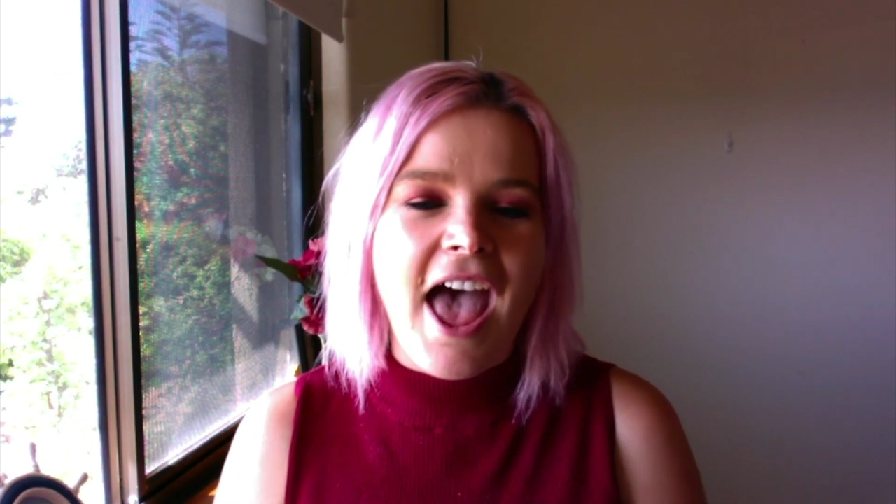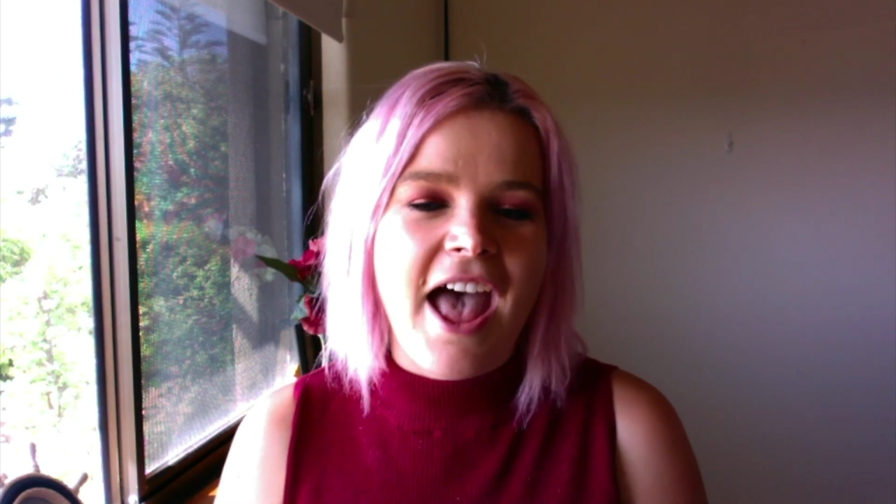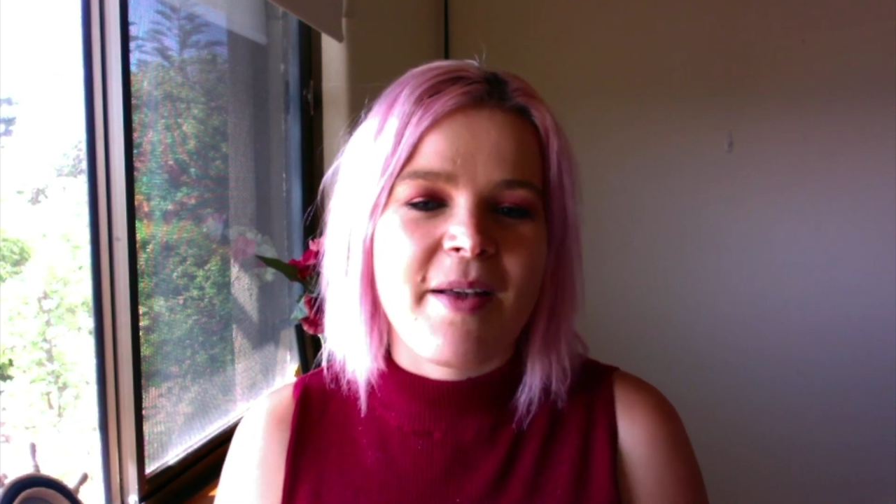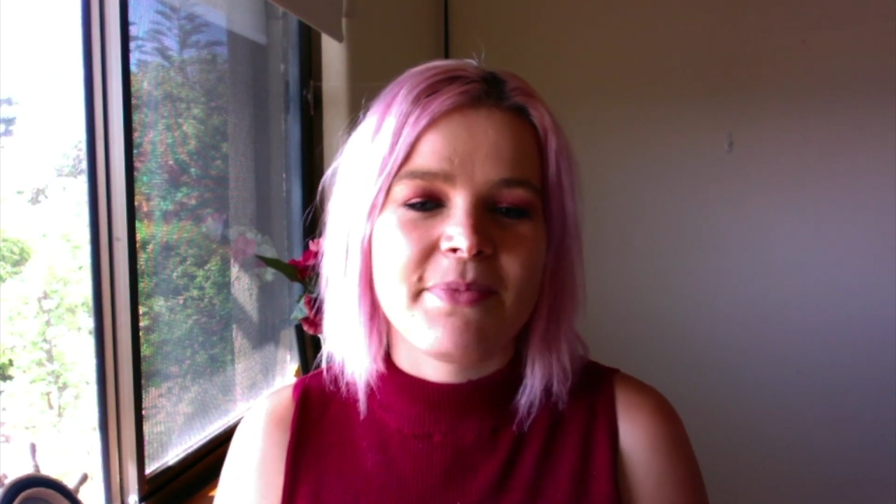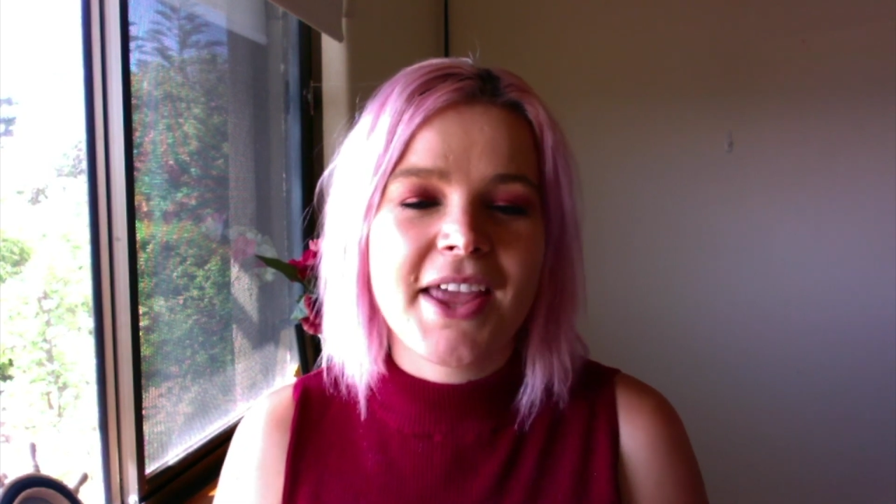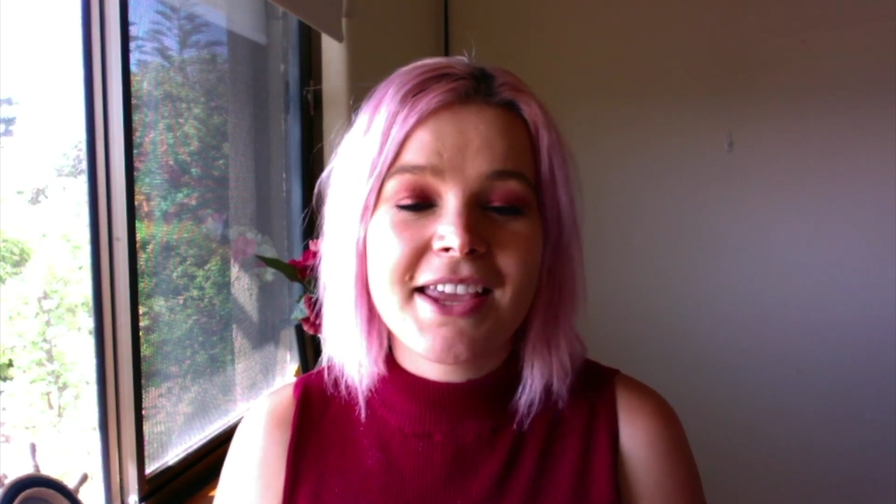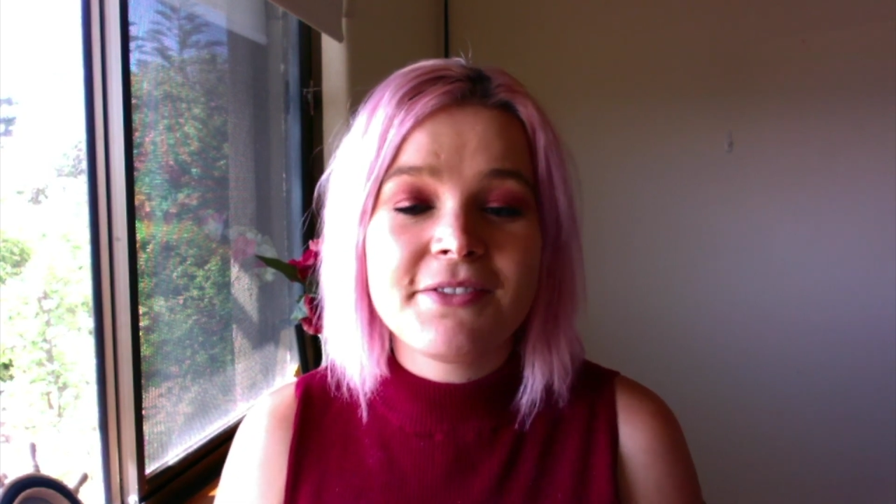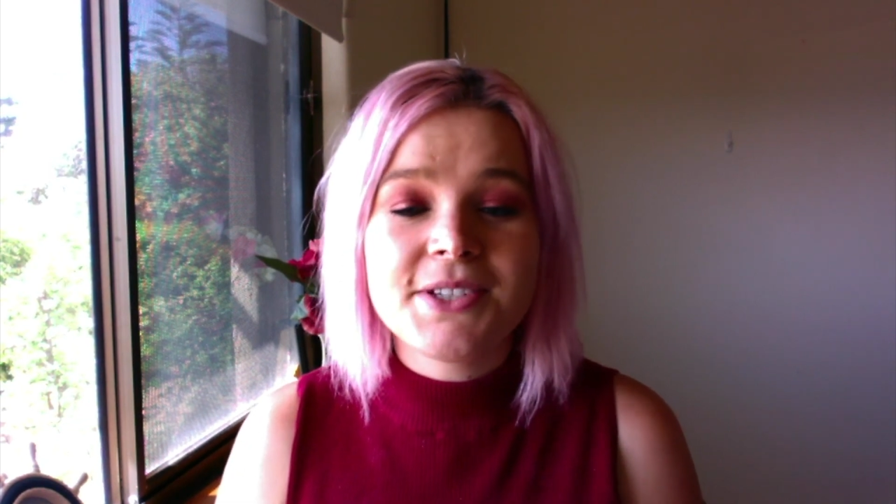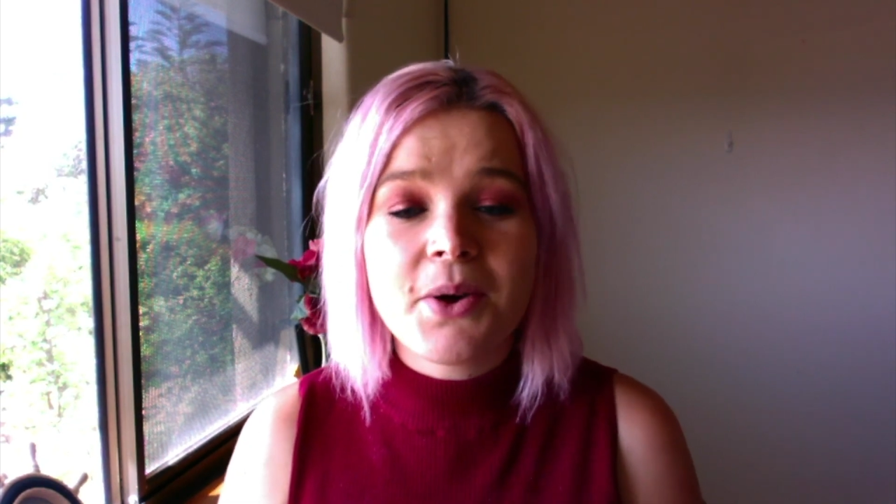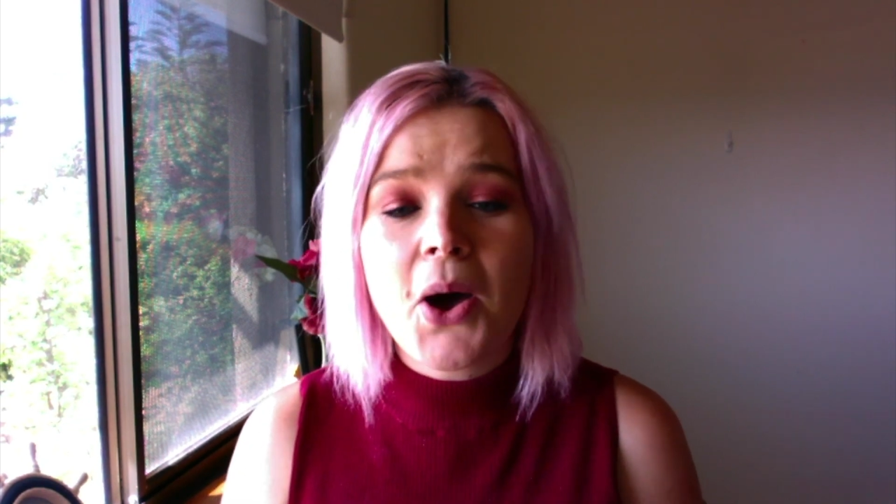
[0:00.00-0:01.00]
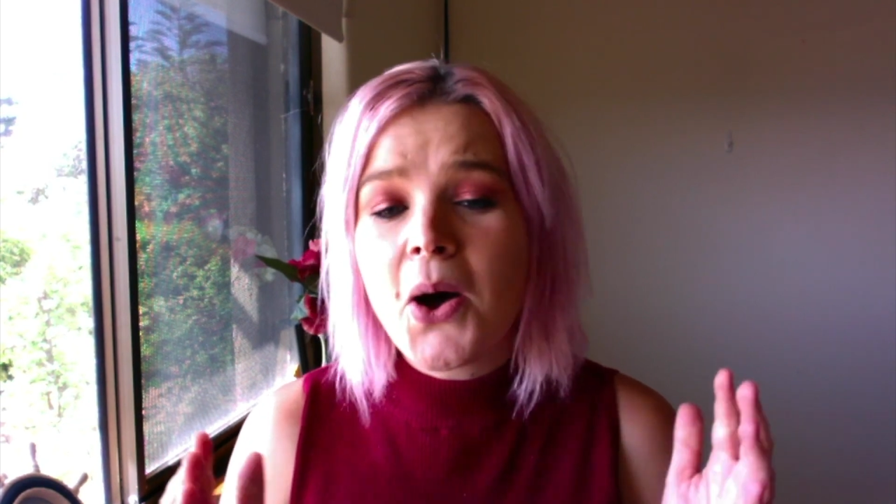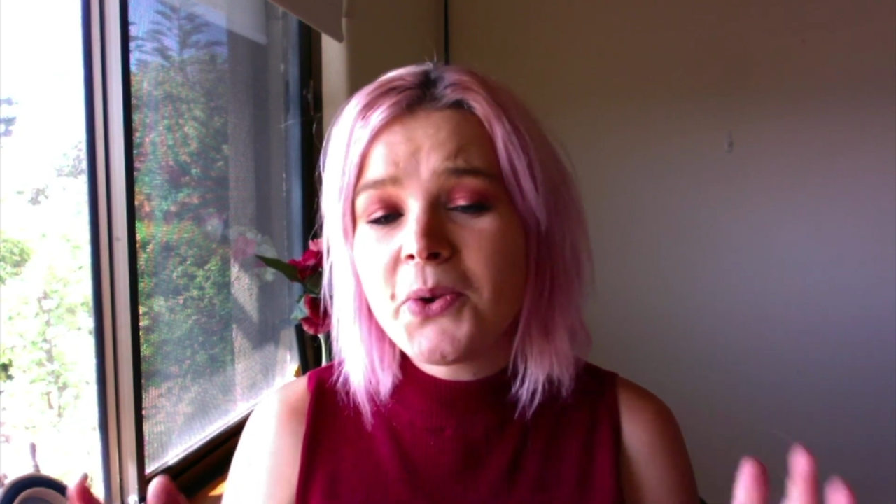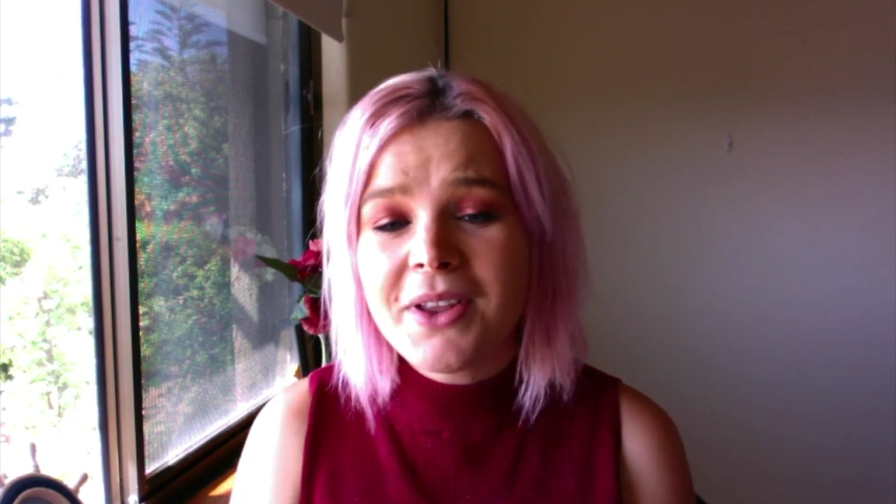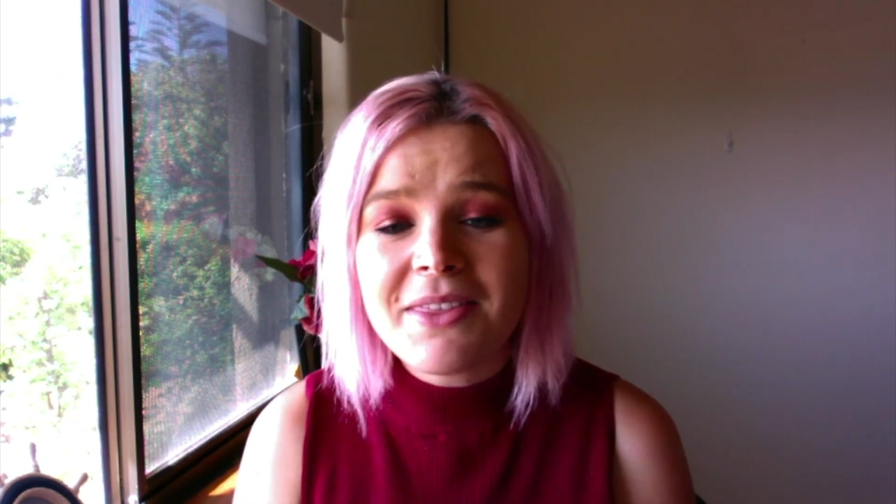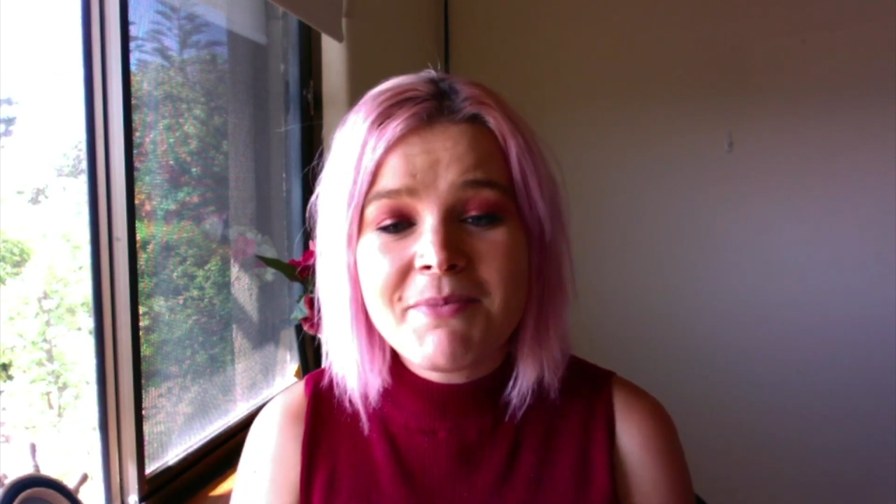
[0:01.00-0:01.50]
That gives you a
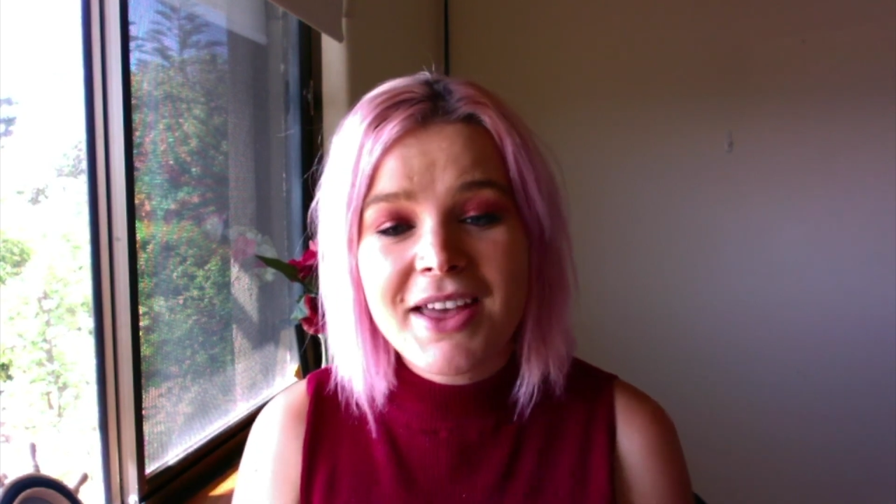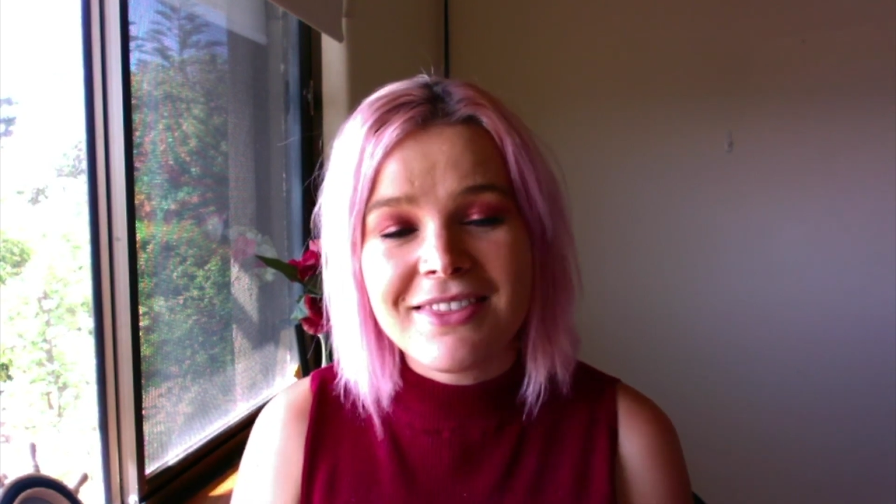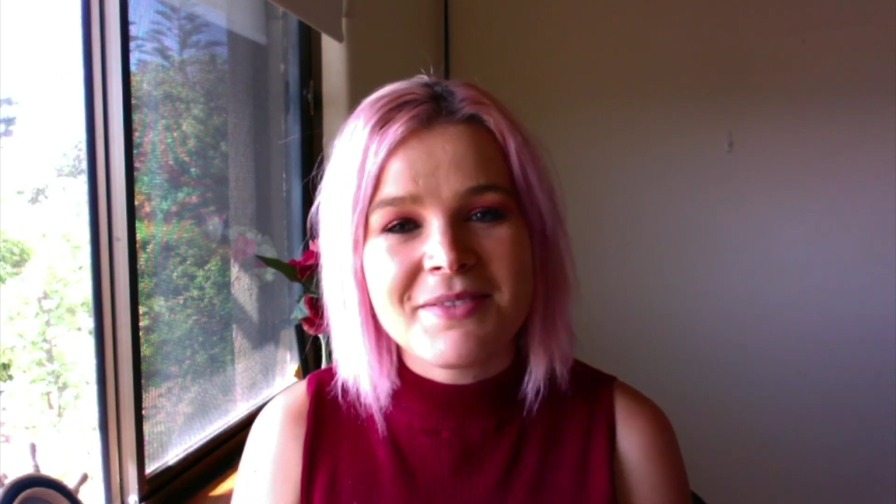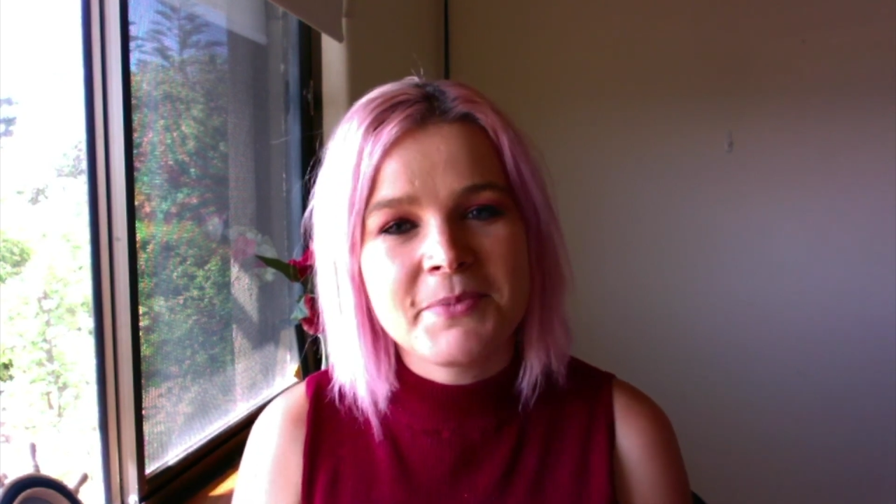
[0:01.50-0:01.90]
whole nother month,